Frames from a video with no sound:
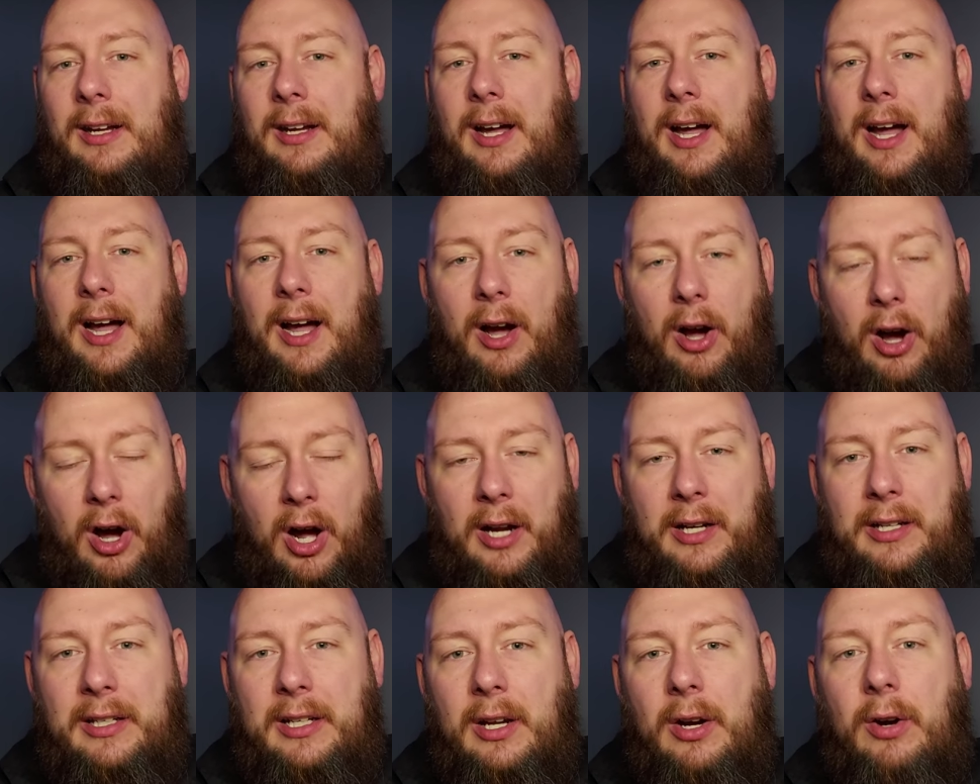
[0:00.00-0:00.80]

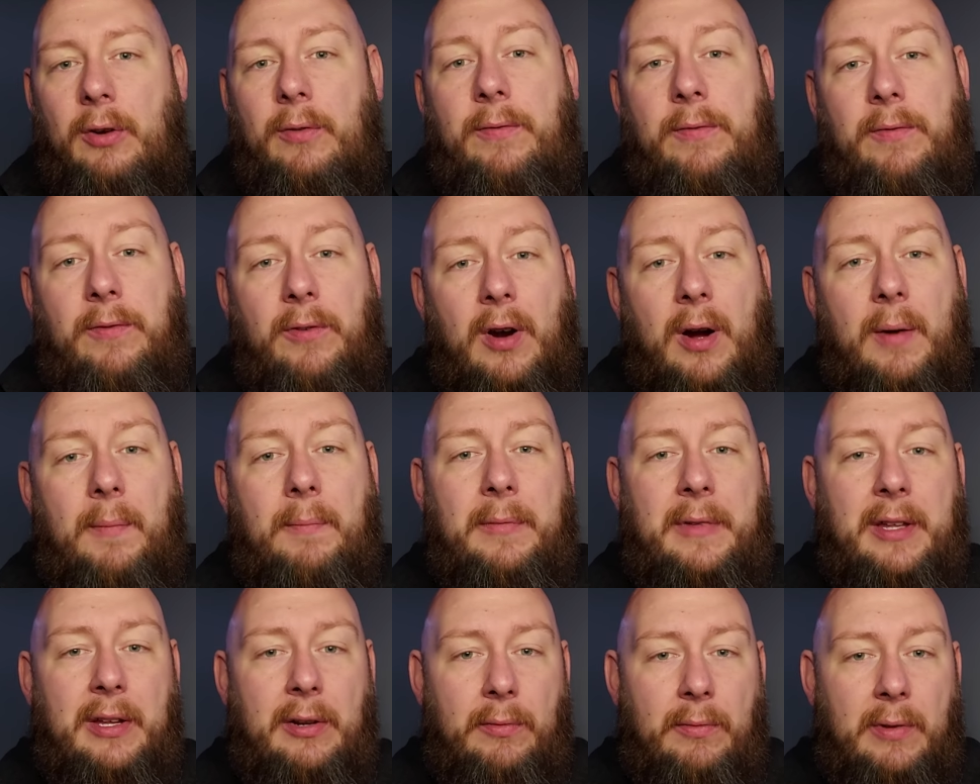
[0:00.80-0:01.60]
audio
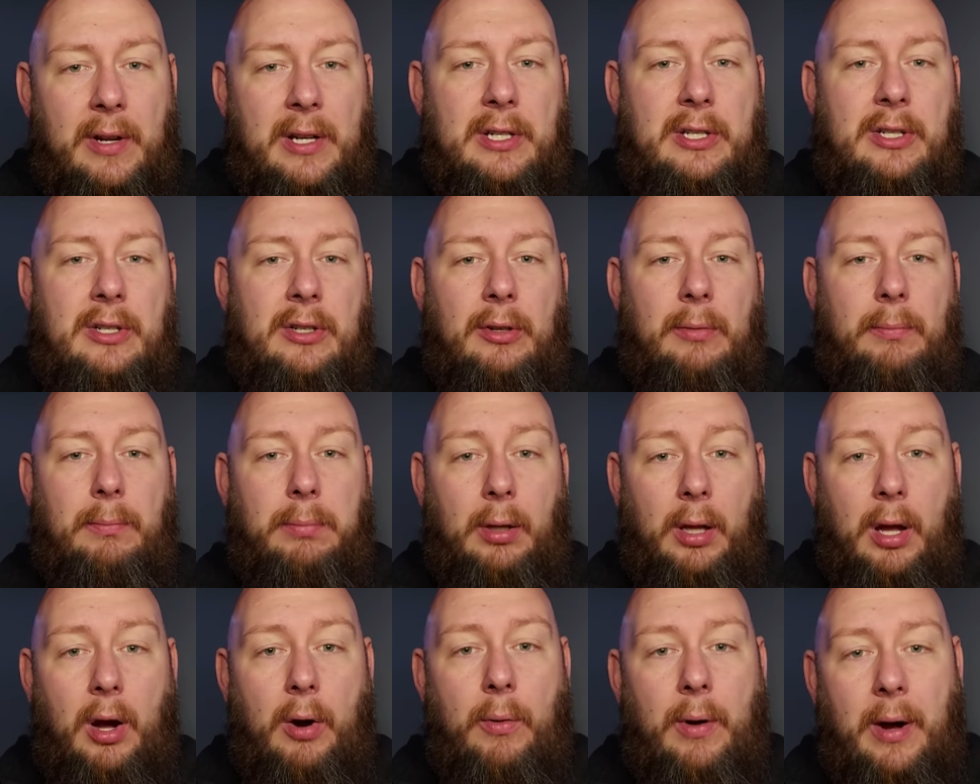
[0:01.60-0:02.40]
from the original
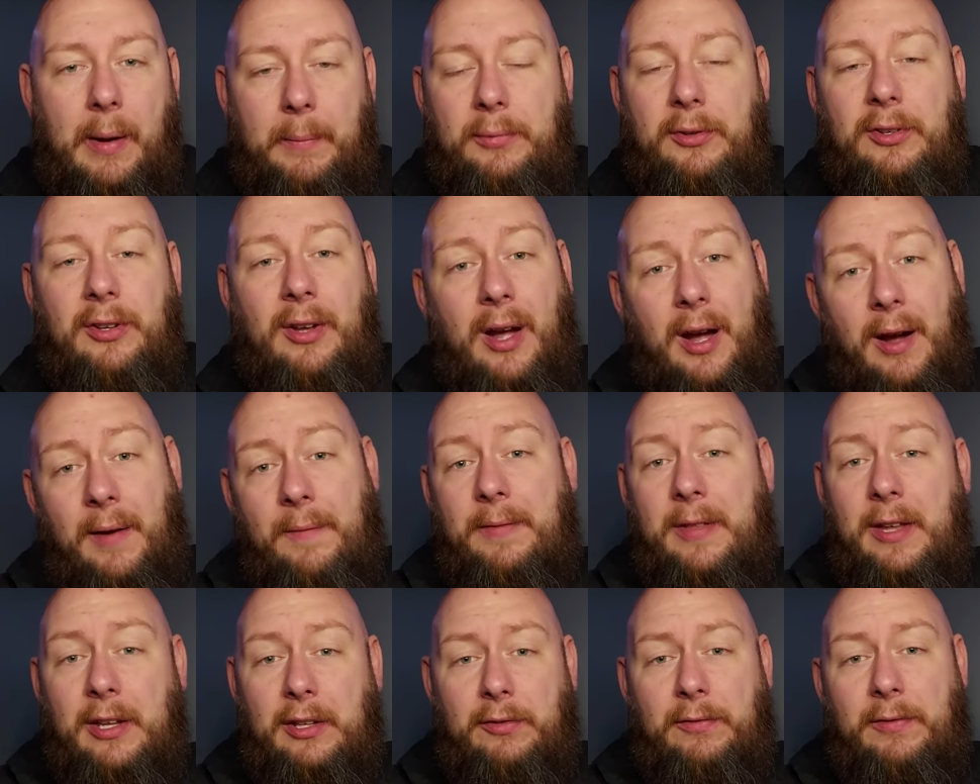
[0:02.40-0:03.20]
blow-ups
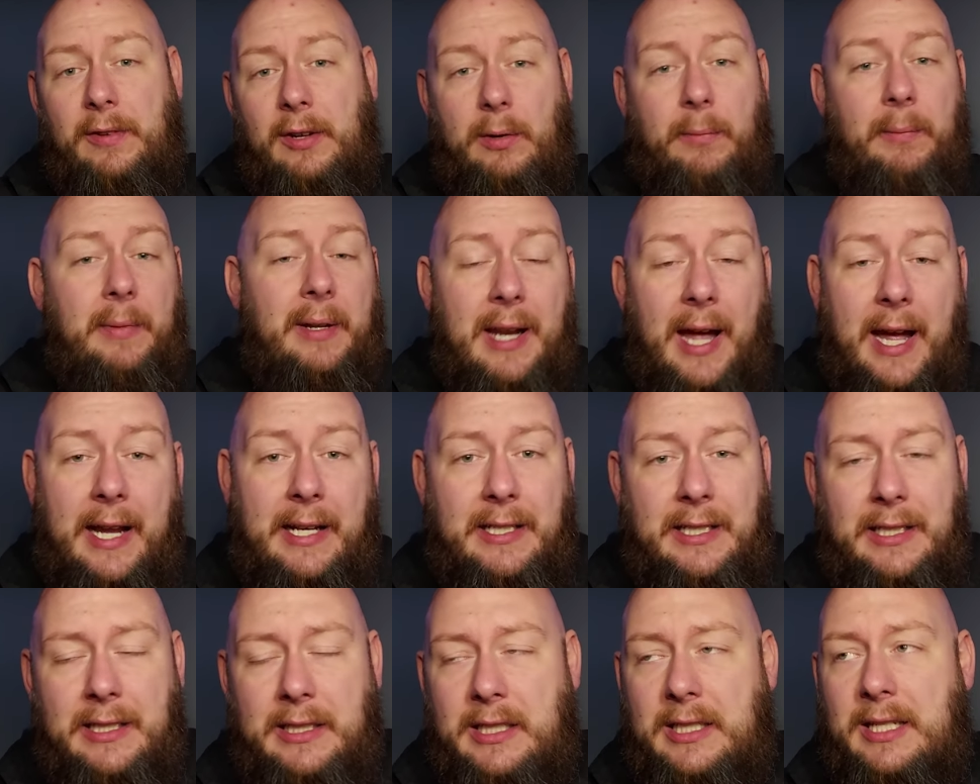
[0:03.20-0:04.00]
of this film in
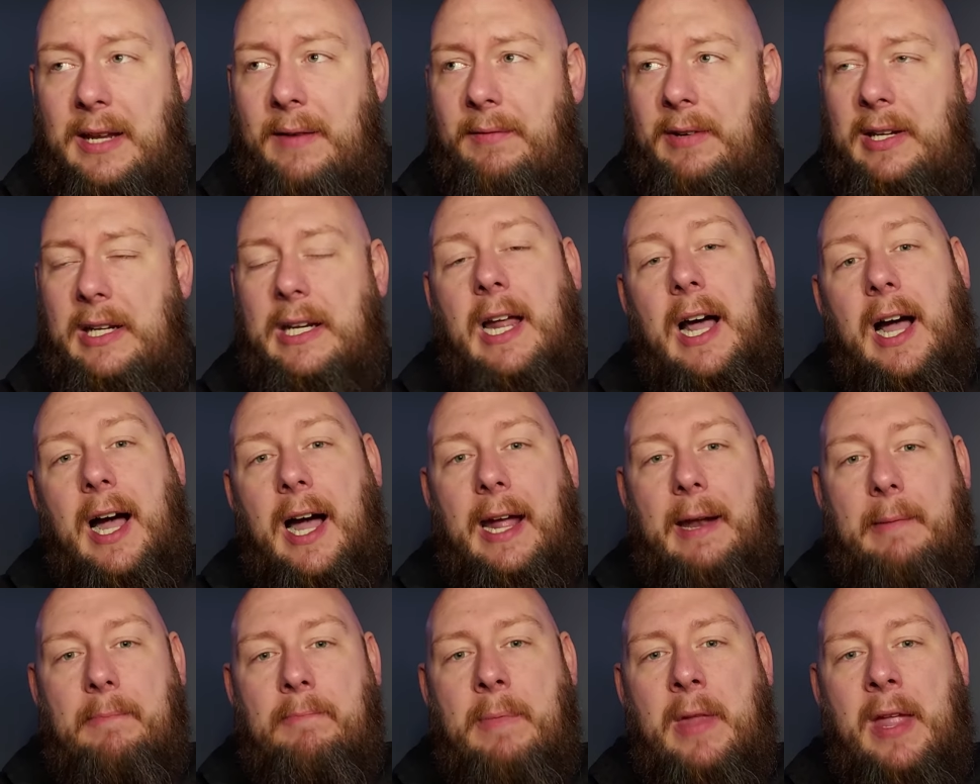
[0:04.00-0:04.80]

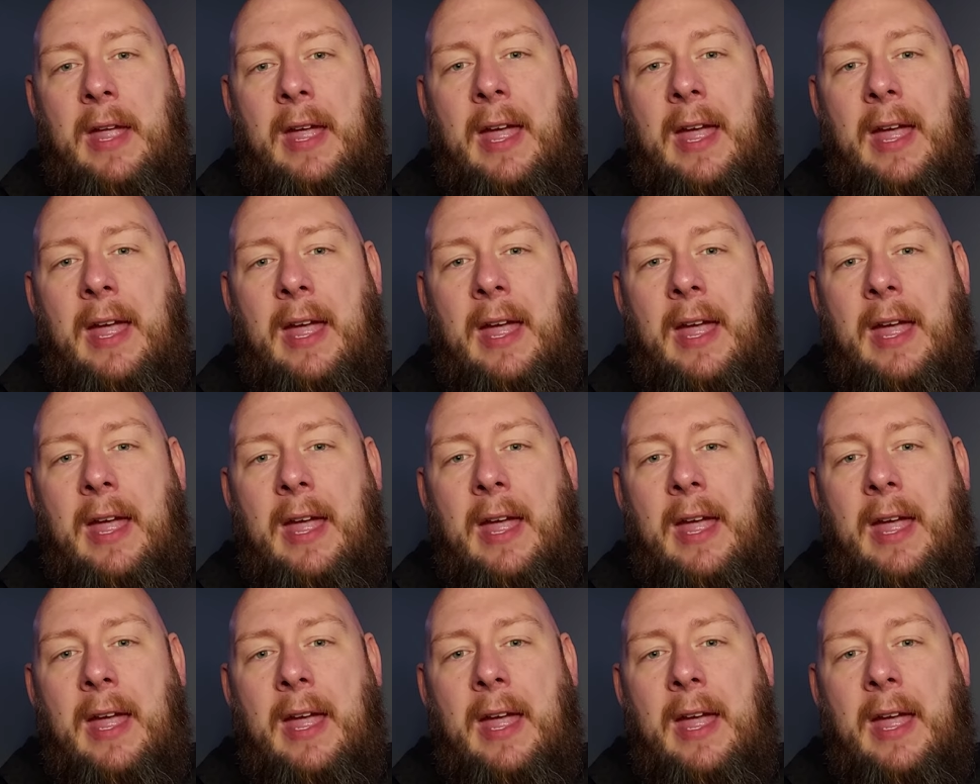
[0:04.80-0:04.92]
1979.